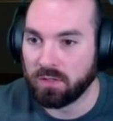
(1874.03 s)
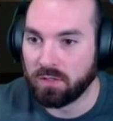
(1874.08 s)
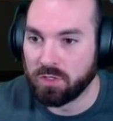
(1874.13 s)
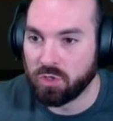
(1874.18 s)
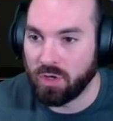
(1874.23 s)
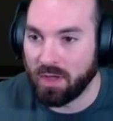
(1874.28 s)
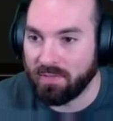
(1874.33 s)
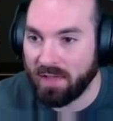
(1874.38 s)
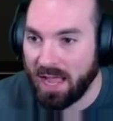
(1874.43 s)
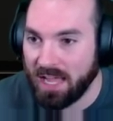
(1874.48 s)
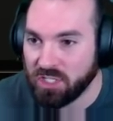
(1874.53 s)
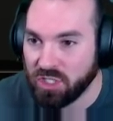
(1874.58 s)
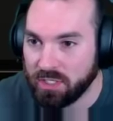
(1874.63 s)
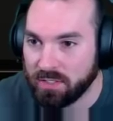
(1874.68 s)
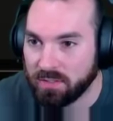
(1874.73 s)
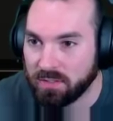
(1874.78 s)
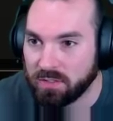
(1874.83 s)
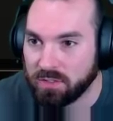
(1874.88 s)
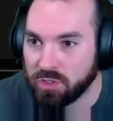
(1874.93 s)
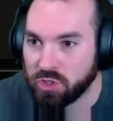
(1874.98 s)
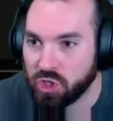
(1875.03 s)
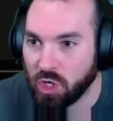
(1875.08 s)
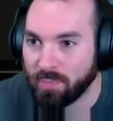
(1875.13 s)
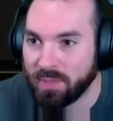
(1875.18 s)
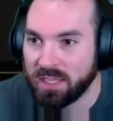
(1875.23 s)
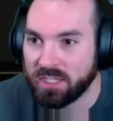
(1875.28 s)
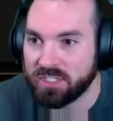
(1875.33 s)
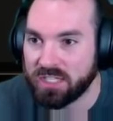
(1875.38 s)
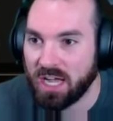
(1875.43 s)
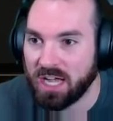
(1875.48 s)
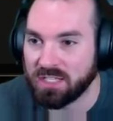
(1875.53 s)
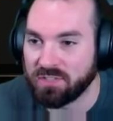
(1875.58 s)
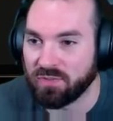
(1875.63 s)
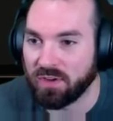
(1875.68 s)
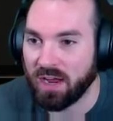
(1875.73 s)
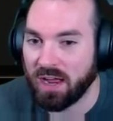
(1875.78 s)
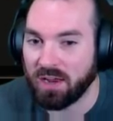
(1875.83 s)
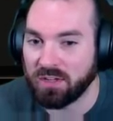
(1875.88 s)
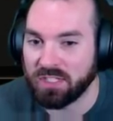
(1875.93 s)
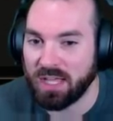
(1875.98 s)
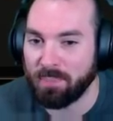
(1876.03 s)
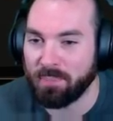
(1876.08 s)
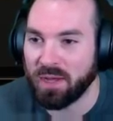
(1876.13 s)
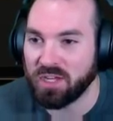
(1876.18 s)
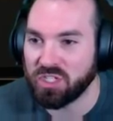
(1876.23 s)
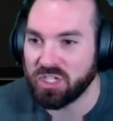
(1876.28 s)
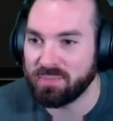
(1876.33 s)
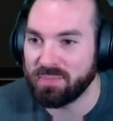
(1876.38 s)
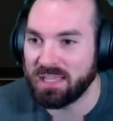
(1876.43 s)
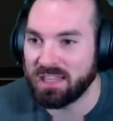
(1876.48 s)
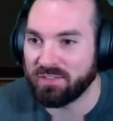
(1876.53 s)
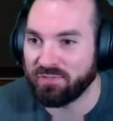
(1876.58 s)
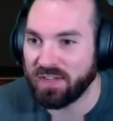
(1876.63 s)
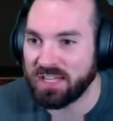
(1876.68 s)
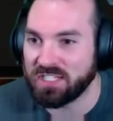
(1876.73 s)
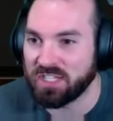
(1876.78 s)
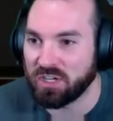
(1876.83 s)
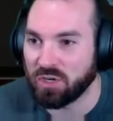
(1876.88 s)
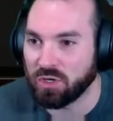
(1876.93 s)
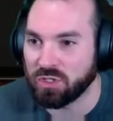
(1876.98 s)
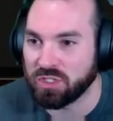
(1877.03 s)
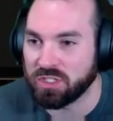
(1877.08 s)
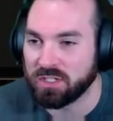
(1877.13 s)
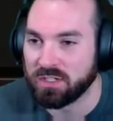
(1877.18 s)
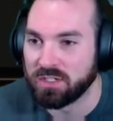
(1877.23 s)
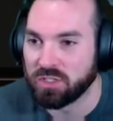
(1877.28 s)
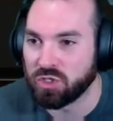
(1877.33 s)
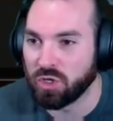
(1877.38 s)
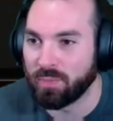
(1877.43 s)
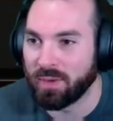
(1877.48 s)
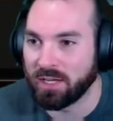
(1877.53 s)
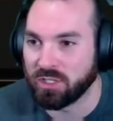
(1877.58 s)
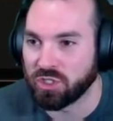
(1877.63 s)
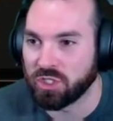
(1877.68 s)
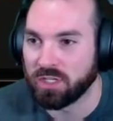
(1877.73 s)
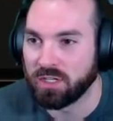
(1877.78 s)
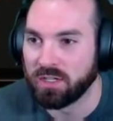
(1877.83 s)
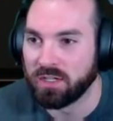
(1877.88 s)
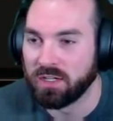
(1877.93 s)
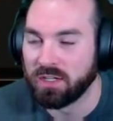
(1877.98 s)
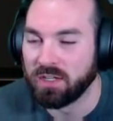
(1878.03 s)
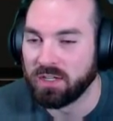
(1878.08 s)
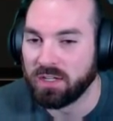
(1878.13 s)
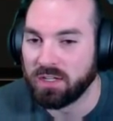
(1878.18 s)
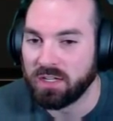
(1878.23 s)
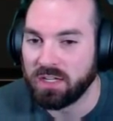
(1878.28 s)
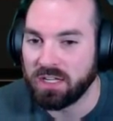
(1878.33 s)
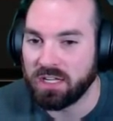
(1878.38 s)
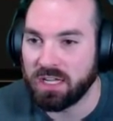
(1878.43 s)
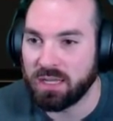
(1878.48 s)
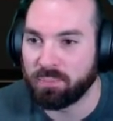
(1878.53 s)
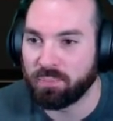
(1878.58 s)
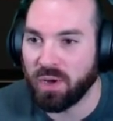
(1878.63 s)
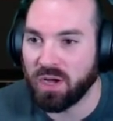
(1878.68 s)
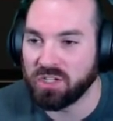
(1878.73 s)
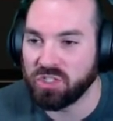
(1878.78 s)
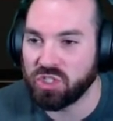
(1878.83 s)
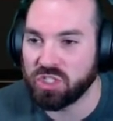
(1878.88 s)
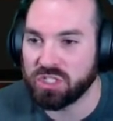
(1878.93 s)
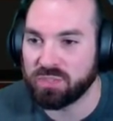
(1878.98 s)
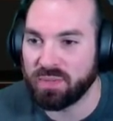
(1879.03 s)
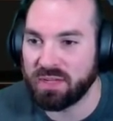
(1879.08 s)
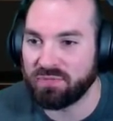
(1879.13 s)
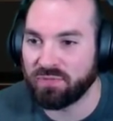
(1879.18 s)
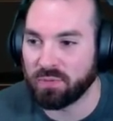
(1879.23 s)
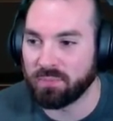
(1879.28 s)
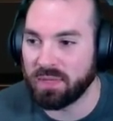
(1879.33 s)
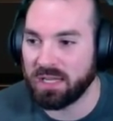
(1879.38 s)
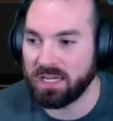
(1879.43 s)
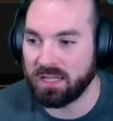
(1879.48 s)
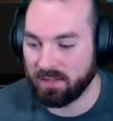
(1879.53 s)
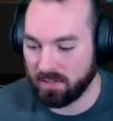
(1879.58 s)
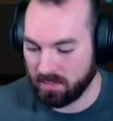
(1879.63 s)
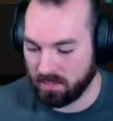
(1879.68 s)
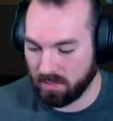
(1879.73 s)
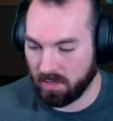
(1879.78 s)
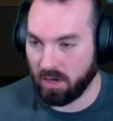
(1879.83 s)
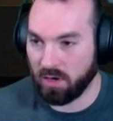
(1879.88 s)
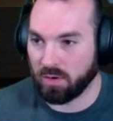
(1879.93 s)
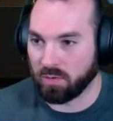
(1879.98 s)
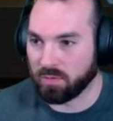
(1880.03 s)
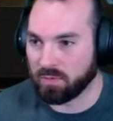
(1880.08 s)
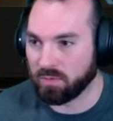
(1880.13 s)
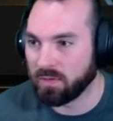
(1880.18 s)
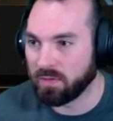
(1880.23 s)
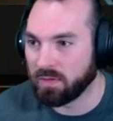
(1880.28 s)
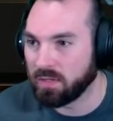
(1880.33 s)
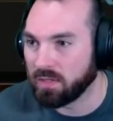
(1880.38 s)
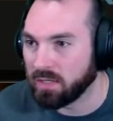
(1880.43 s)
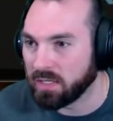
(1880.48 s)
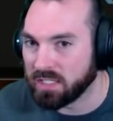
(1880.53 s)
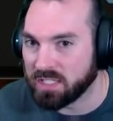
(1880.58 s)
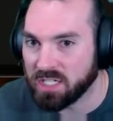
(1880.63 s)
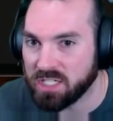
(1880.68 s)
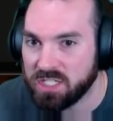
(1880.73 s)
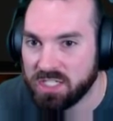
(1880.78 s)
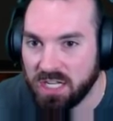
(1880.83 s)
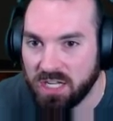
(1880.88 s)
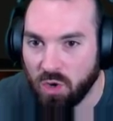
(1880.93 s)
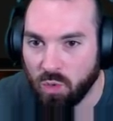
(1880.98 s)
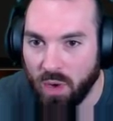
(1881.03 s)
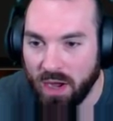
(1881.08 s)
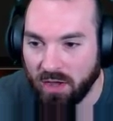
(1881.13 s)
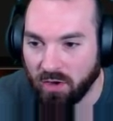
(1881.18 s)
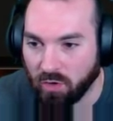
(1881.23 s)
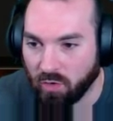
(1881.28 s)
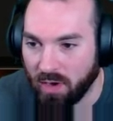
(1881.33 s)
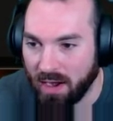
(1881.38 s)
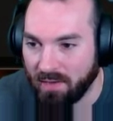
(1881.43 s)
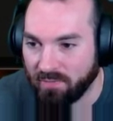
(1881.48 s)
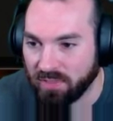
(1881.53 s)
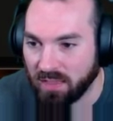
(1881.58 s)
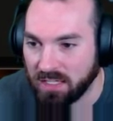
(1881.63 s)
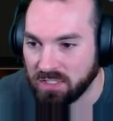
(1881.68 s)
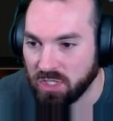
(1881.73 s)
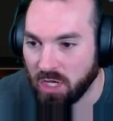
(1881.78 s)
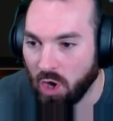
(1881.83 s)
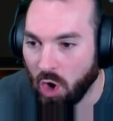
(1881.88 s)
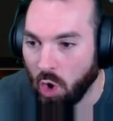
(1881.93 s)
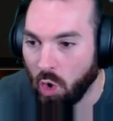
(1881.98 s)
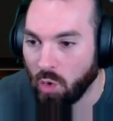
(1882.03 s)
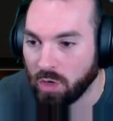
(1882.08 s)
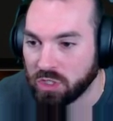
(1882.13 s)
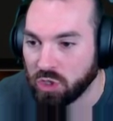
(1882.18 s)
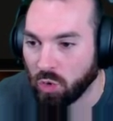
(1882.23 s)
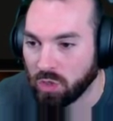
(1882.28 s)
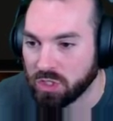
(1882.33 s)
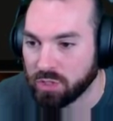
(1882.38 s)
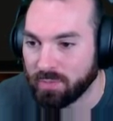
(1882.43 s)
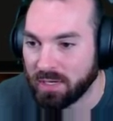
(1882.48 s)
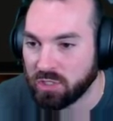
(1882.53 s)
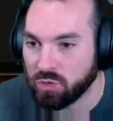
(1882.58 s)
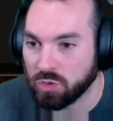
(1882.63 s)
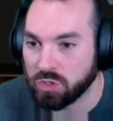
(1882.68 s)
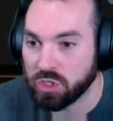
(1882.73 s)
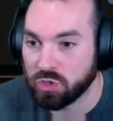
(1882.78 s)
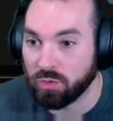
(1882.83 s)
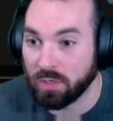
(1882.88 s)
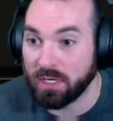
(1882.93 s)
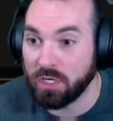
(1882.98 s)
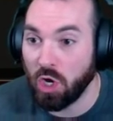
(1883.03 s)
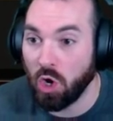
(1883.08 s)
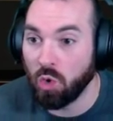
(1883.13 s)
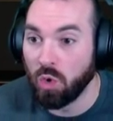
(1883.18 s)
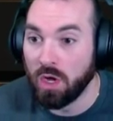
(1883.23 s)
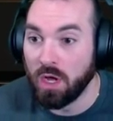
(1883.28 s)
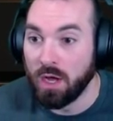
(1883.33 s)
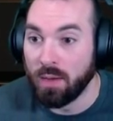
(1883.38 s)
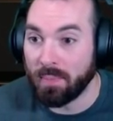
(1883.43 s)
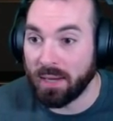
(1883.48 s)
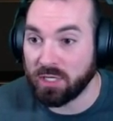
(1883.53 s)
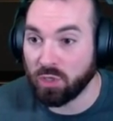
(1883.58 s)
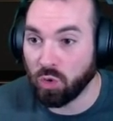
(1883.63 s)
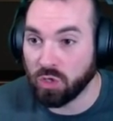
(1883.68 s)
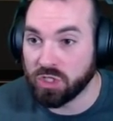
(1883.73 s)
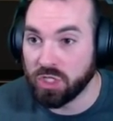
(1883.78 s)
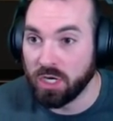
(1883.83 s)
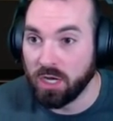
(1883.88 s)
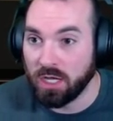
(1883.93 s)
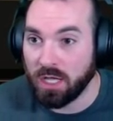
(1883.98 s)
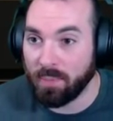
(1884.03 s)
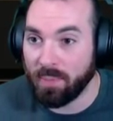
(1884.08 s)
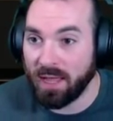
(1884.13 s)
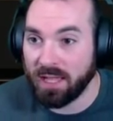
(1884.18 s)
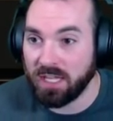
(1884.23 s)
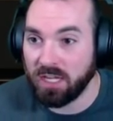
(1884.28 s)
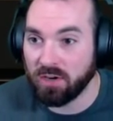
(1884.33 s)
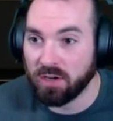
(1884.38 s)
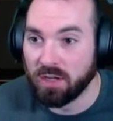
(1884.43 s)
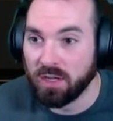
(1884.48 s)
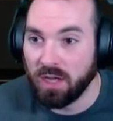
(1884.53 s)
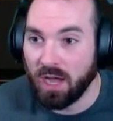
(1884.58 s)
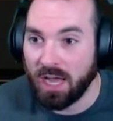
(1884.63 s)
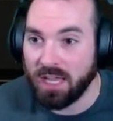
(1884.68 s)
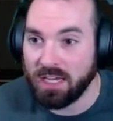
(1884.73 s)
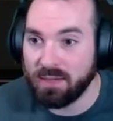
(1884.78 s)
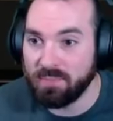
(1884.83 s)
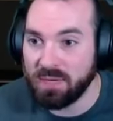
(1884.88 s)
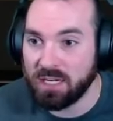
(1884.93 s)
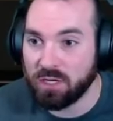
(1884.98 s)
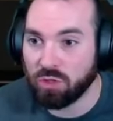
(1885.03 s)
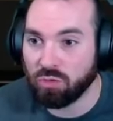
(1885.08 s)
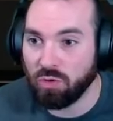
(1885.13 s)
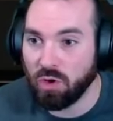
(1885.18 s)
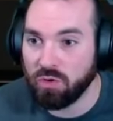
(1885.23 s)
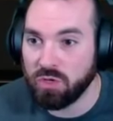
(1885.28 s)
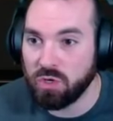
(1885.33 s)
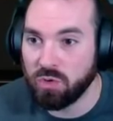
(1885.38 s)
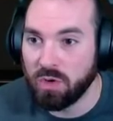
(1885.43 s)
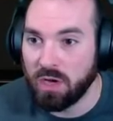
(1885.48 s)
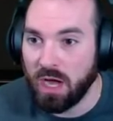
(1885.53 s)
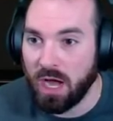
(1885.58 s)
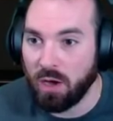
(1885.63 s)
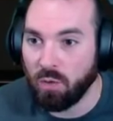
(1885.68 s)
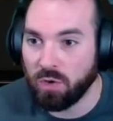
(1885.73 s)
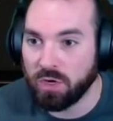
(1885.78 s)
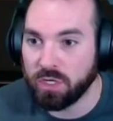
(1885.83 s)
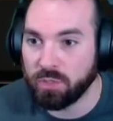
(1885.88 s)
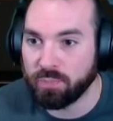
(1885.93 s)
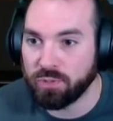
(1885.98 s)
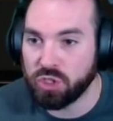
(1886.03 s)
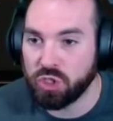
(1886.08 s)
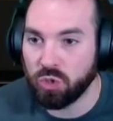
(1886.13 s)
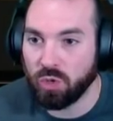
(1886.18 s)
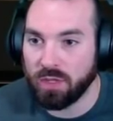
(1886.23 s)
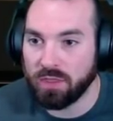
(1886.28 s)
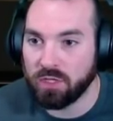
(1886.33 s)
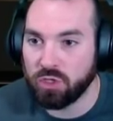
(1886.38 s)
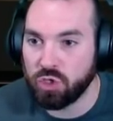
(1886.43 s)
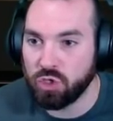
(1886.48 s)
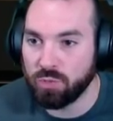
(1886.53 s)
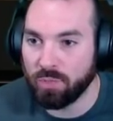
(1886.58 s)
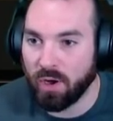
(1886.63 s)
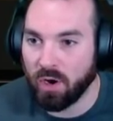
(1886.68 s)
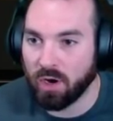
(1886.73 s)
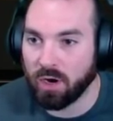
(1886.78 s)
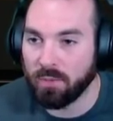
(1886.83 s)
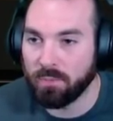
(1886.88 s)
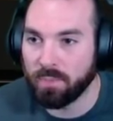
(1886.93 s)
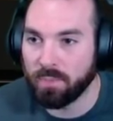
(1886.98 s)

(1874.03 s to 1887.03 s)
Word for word: Do you have a hatchet? Show me yeah. the size of your hatchet. Stop punching me in the face. It hurts so much. I don't have a hatchet yet. It punches me it's for crafting. many. Oh. It does take a while to craft things. Oh, a torch. My torch is right. No, my torch. Come back here. I didn't mean to throw you. I wanted to put you on the two bar.